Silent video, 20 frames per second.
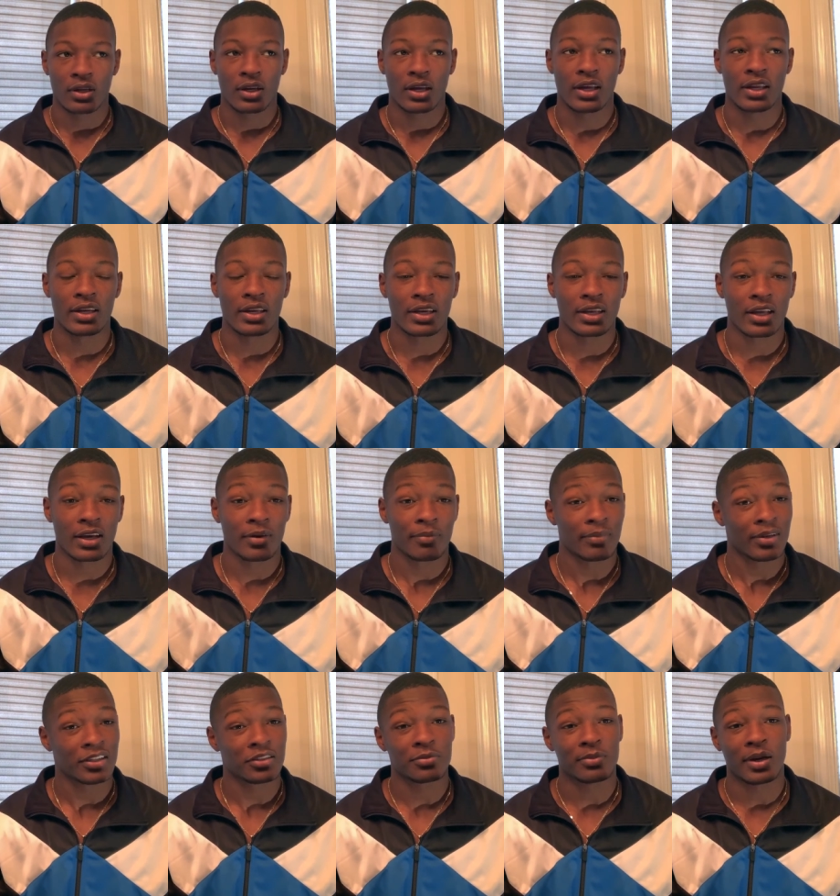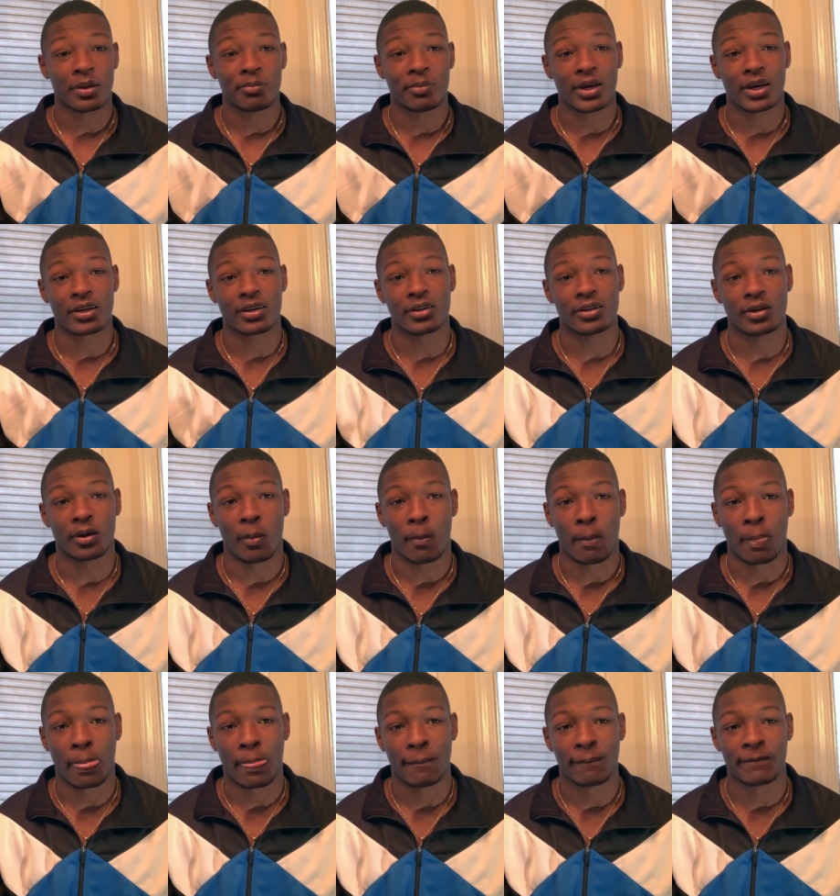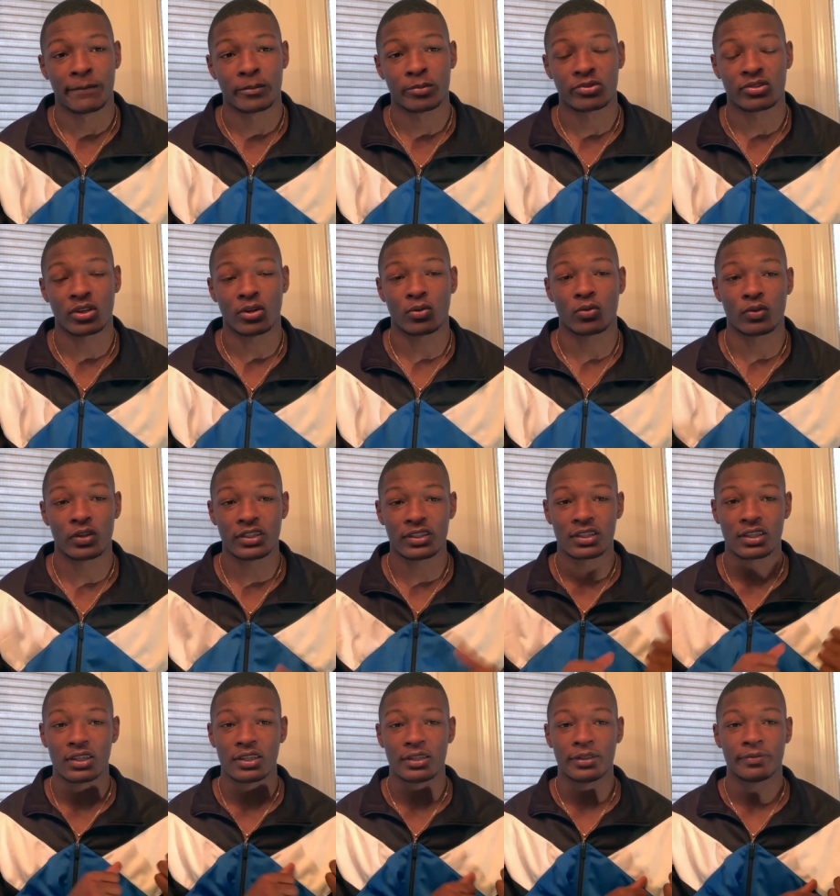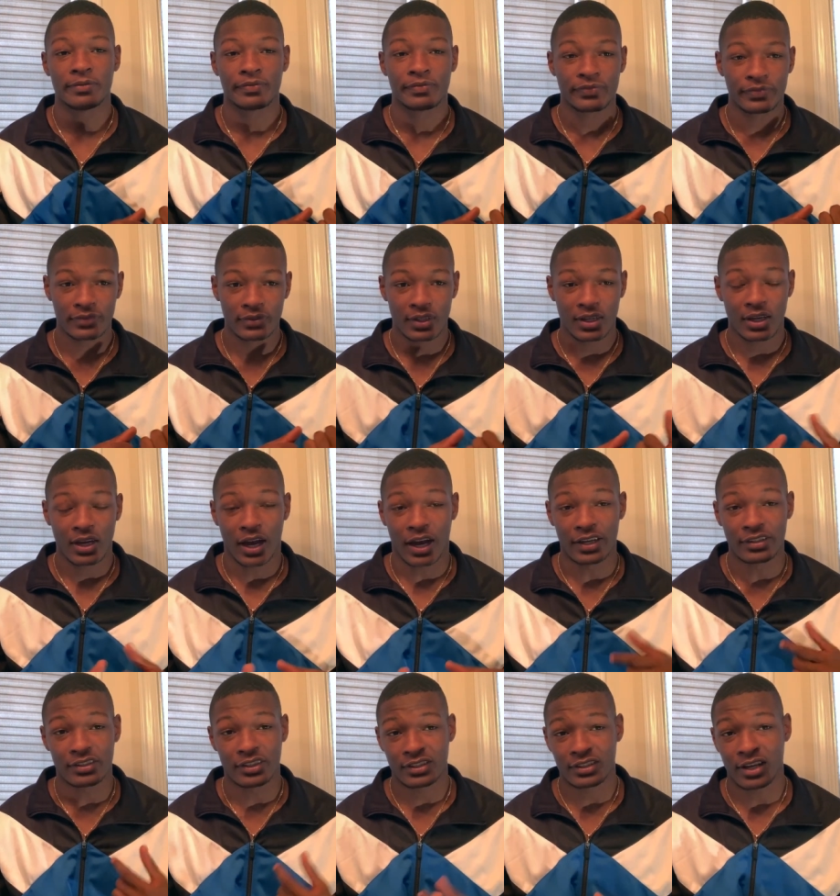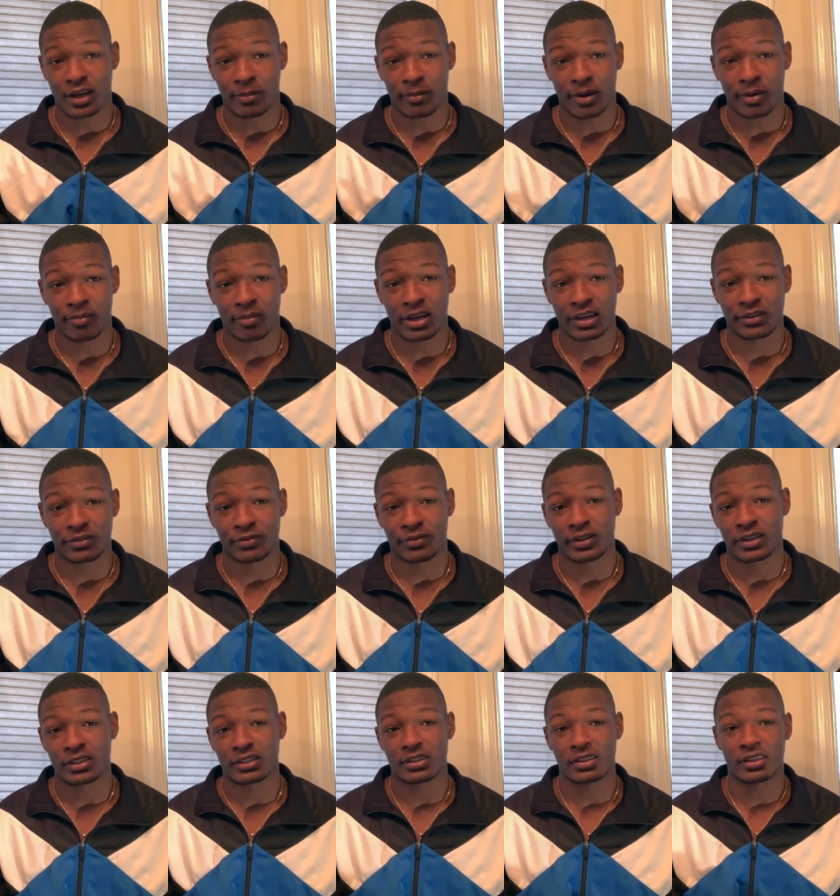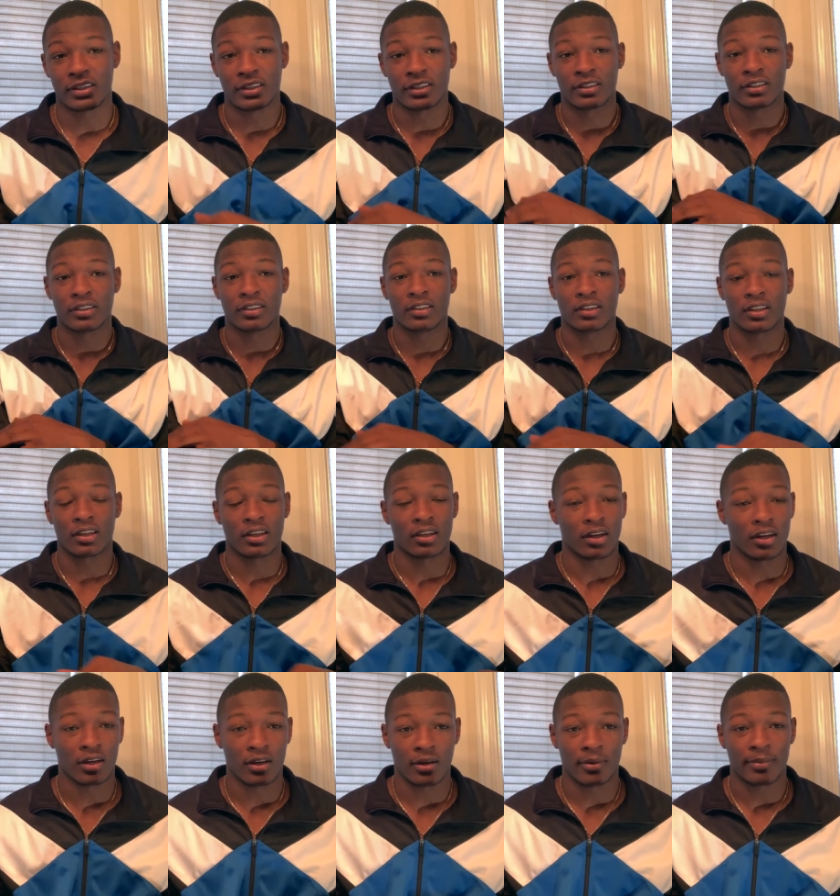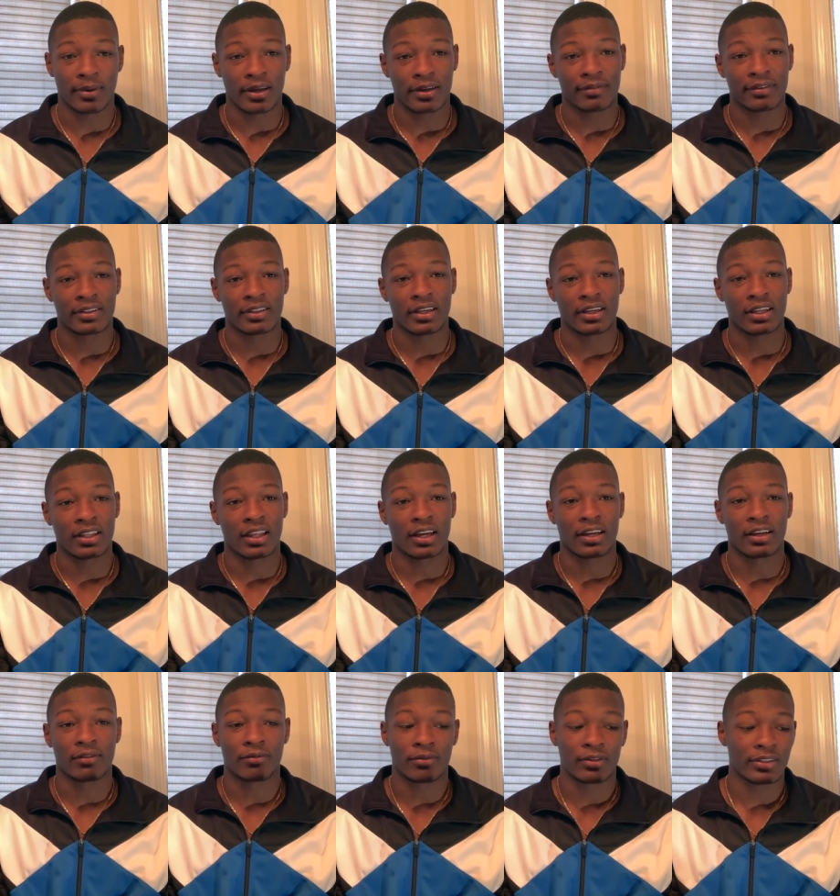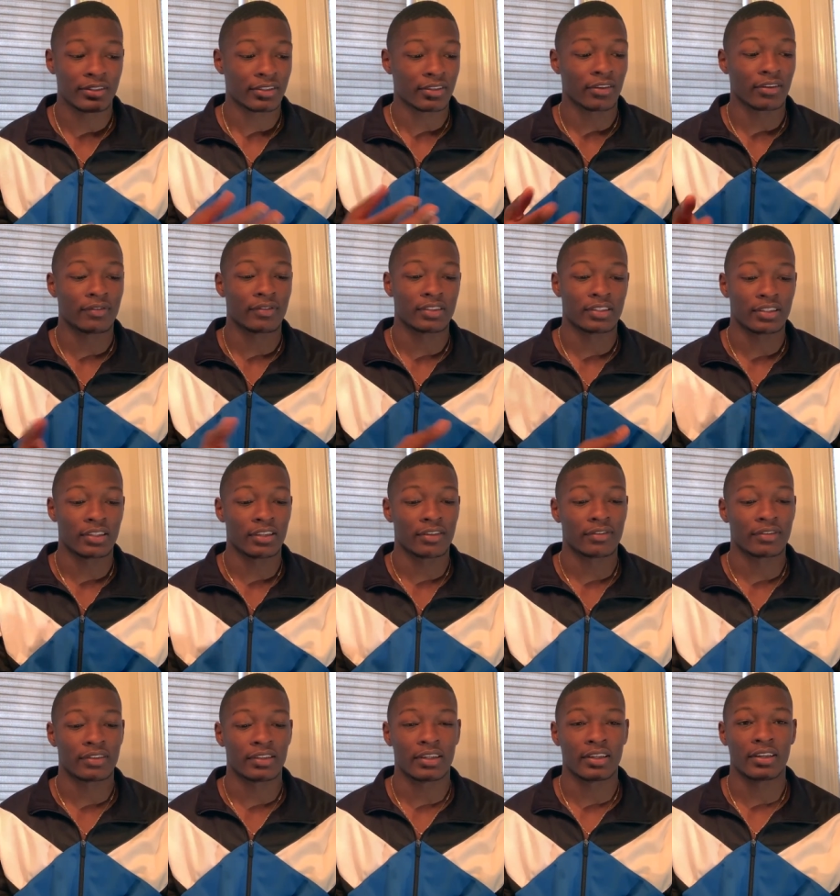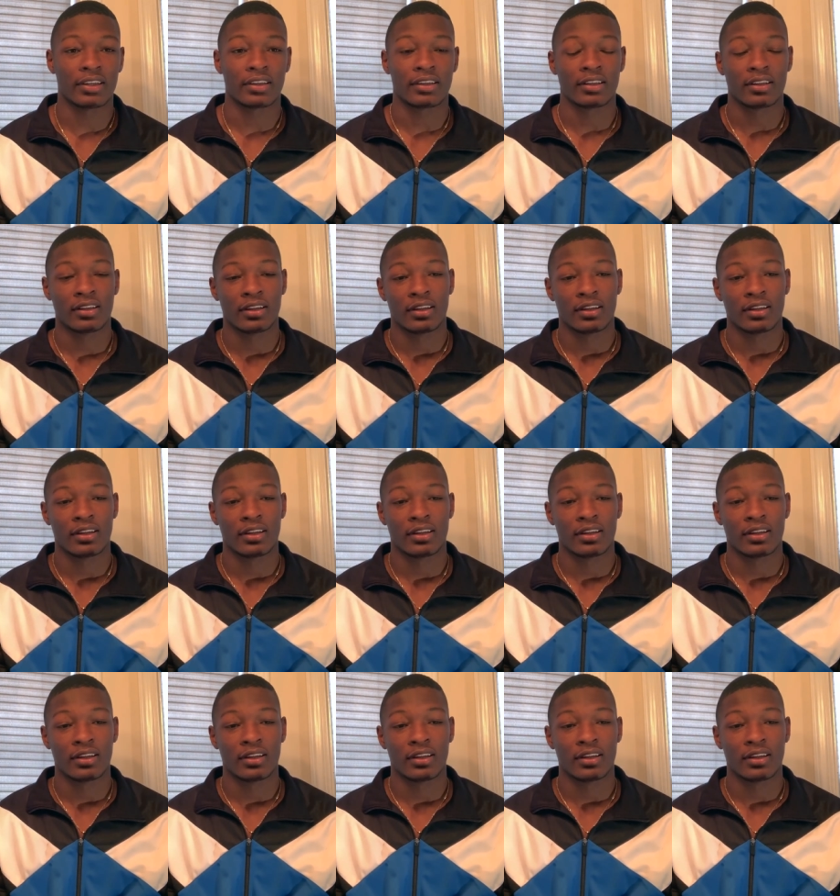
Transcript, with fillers: and then I messed my Mac up. So recently, I just got my Mac fixed and um, everything, like resurfacing everything